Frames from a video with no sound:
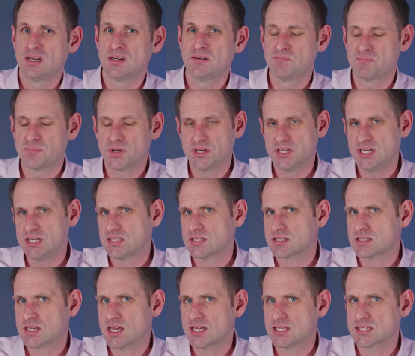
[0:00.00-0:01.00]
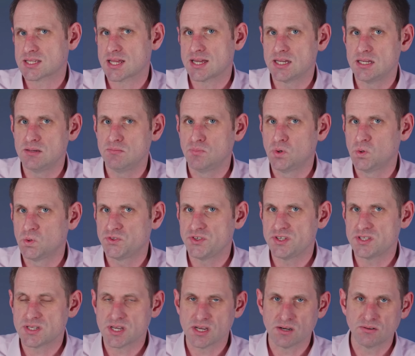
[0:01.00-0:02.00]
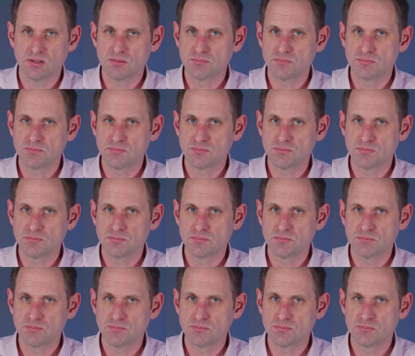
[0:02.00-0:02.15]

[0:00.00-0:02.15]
but I need to test that in more detail.